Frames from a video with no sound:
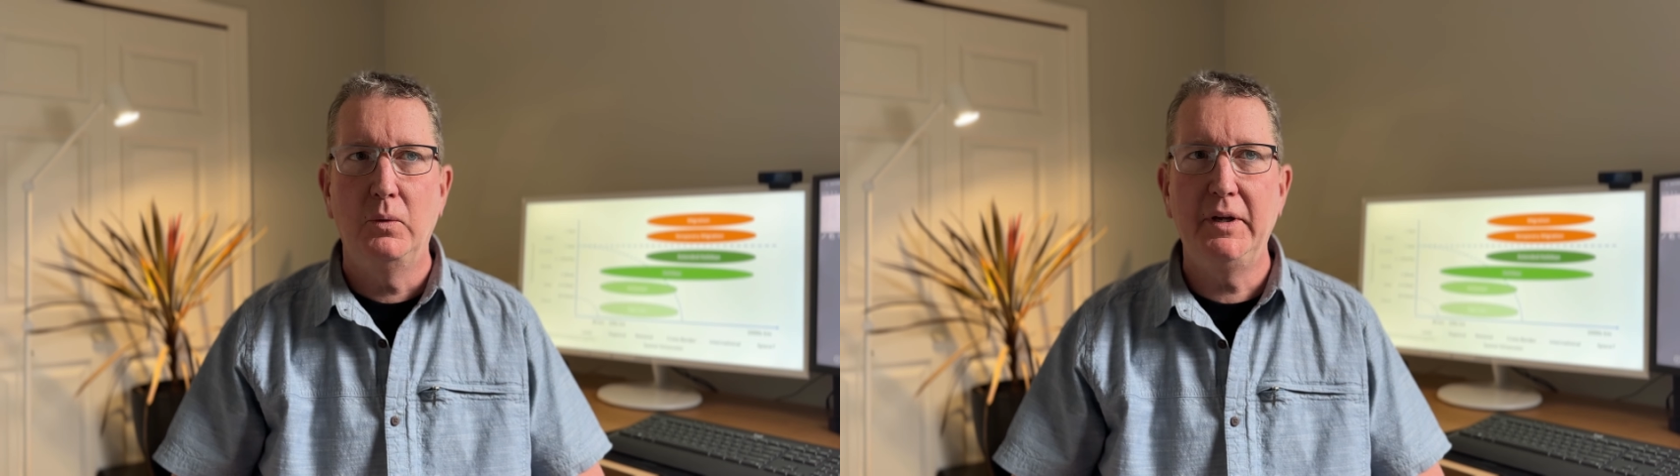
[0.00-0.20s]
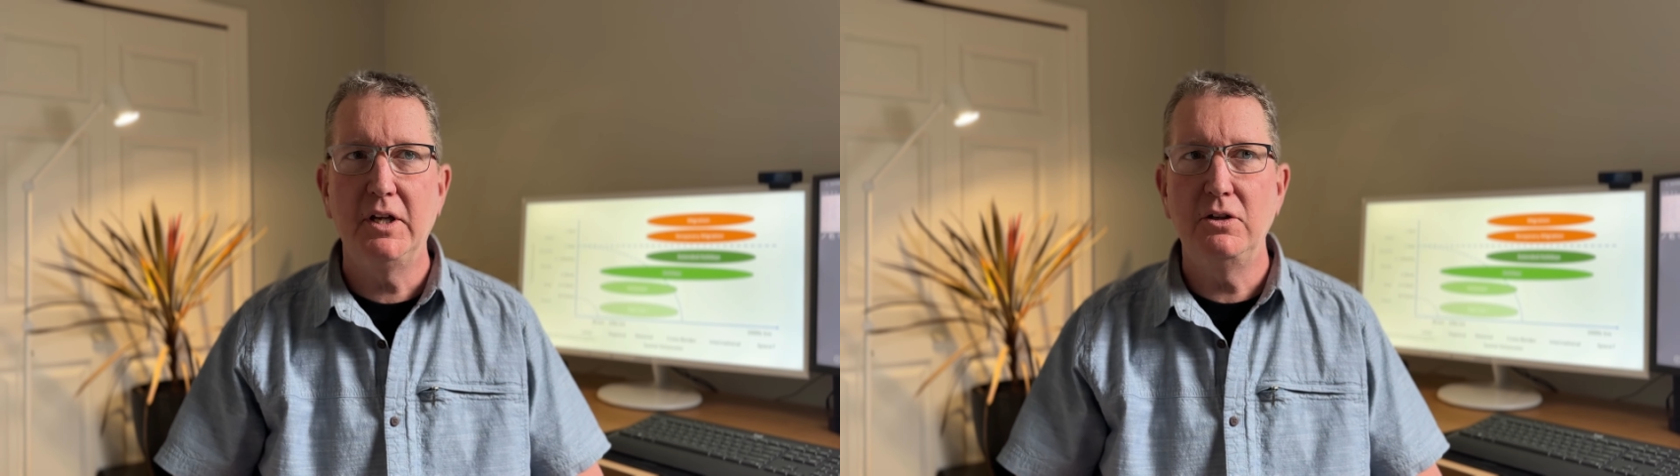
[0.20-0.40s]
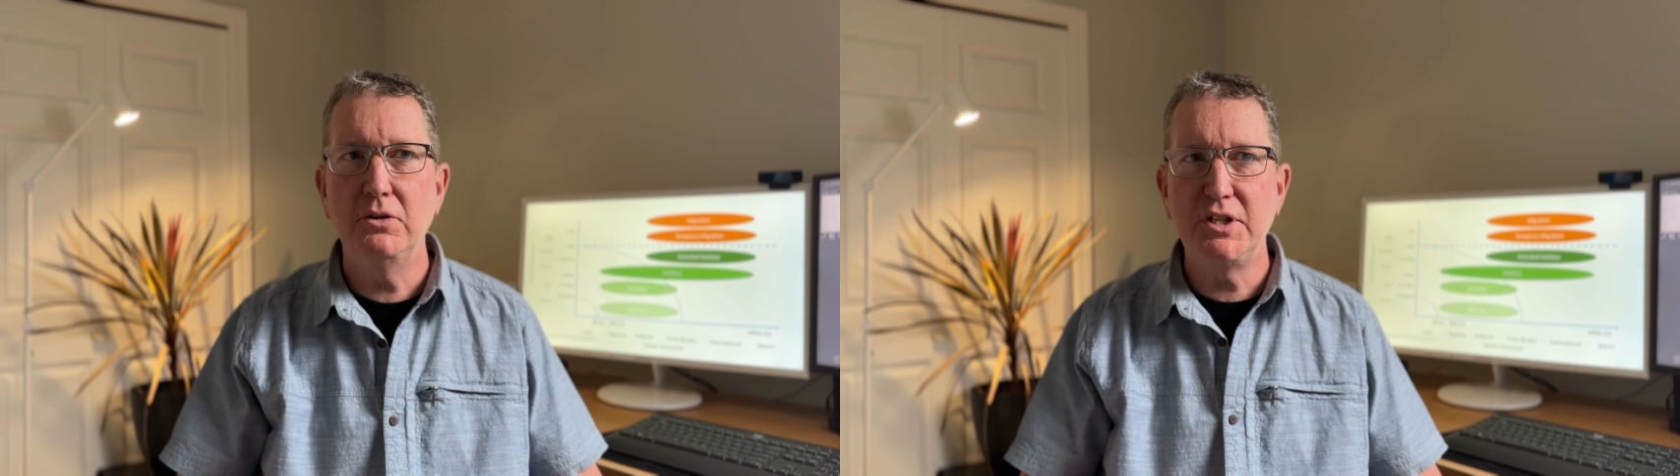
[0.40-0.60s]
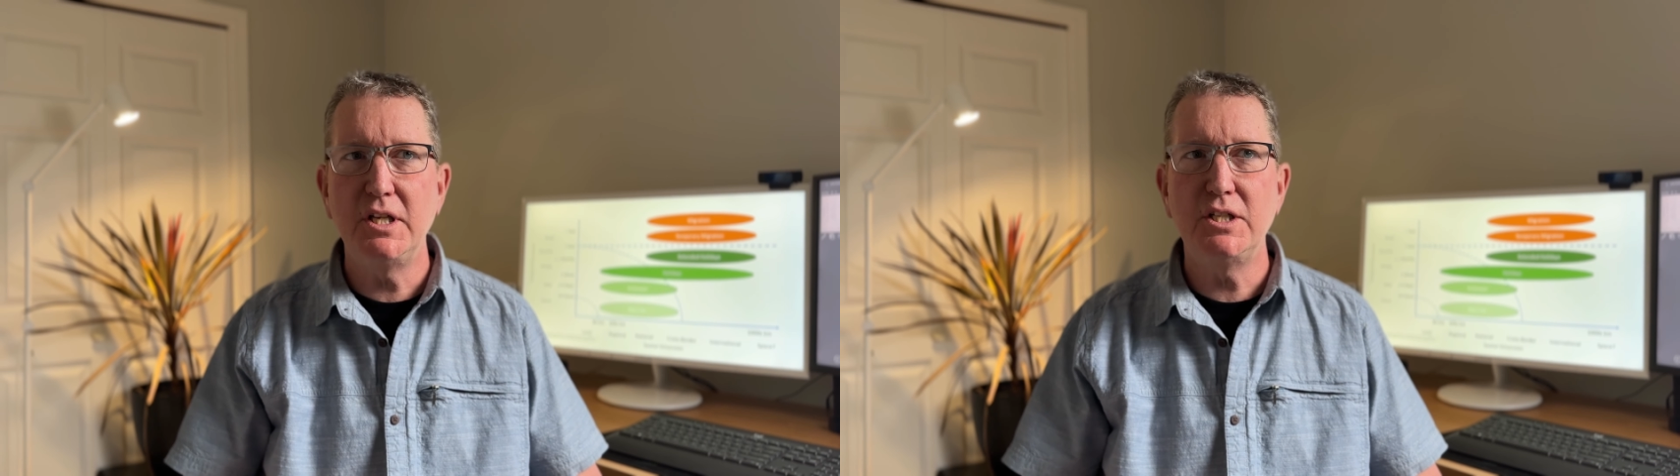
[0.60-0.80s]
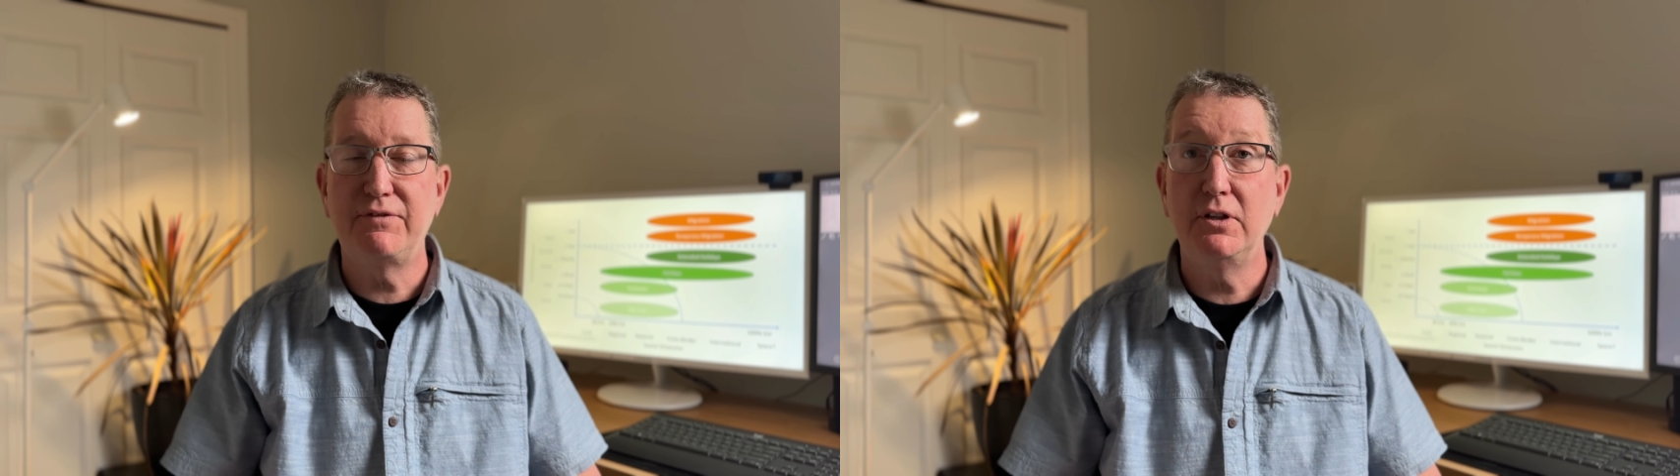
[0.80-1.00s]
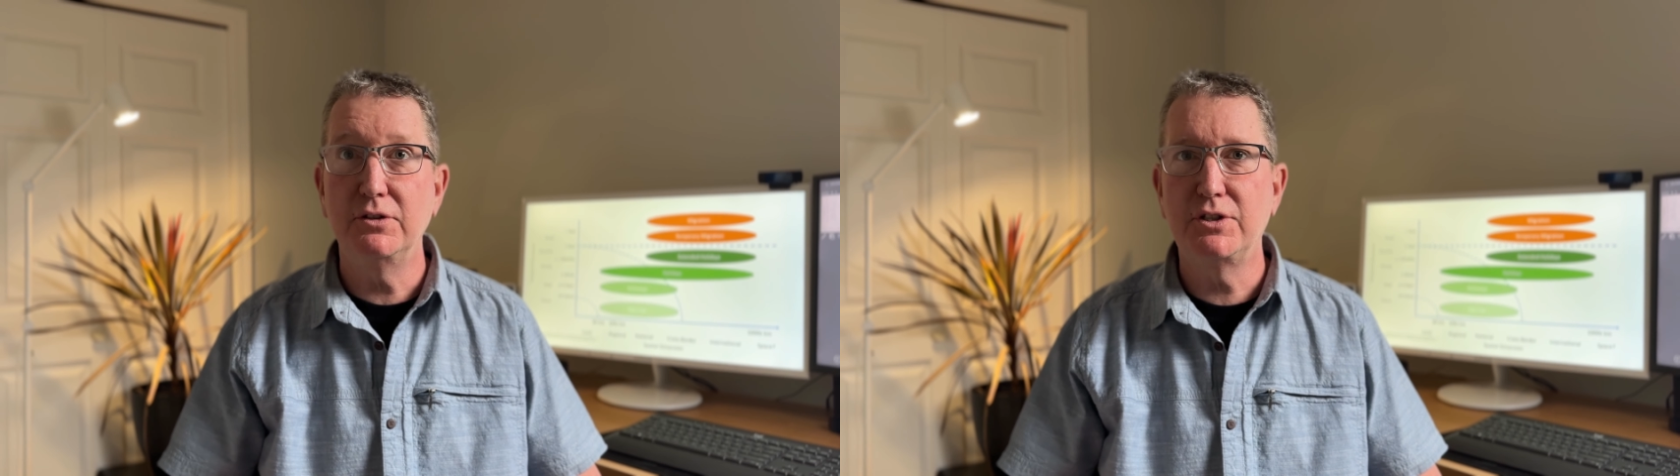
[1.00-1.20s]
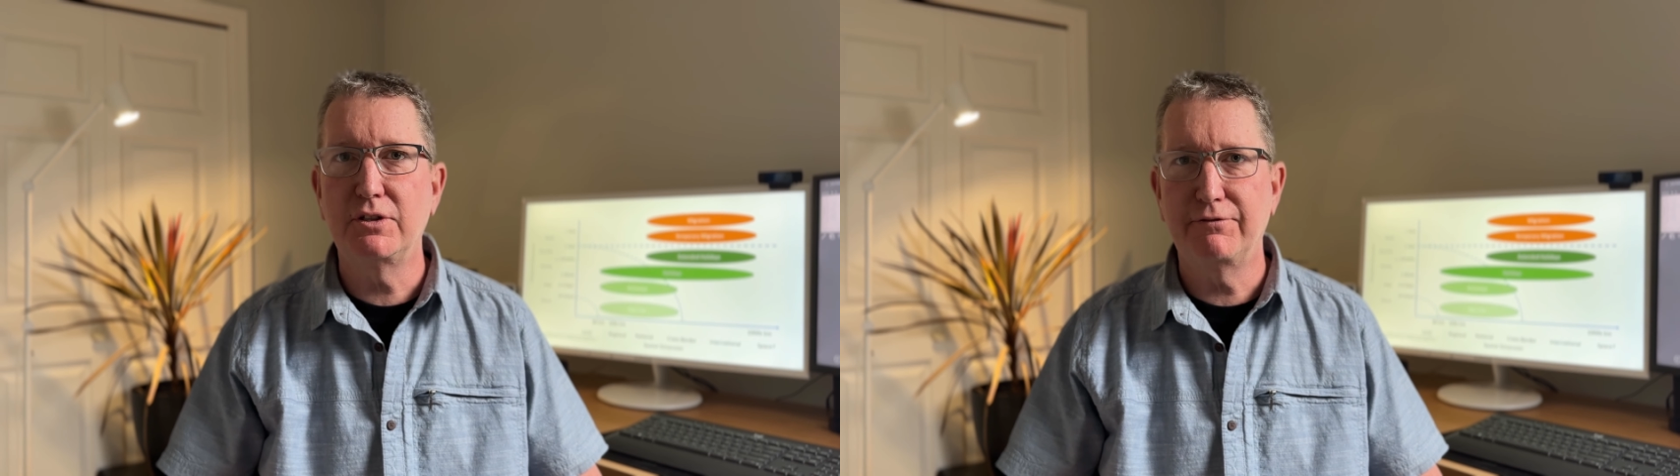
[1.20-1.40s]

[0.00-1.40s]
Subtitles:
We can use these fields to